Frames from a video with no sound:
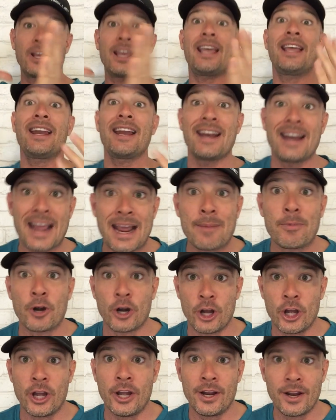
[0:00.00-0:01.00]
in a
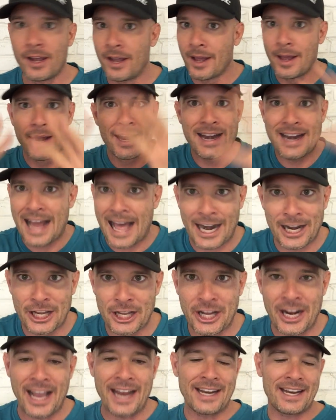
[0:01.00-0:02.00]
neighborhood. Not a
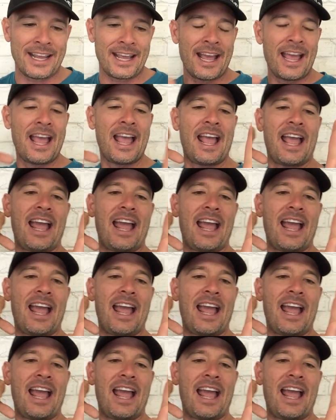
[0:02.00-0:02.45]
good idea.